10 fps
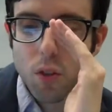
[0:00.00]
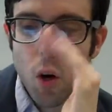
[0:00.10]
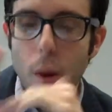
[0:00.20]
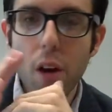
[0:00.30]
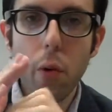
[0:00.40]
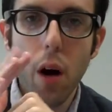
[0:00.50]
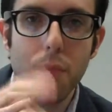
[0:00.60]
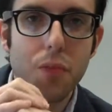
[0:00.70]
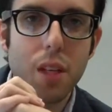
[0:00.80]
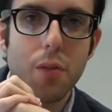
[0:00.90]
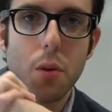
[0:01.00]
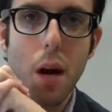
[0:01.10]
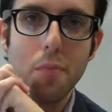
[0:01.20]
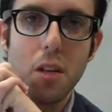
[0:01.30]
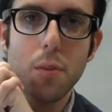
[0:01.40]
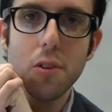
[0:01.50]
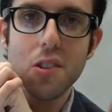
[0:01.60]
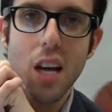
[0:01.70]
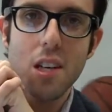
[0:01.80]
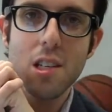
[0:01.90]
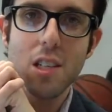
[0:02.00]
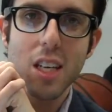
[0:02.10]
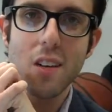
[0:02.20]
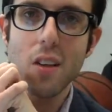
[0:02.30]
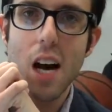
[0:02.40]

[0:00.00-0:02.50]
no matter what, even reputable studies can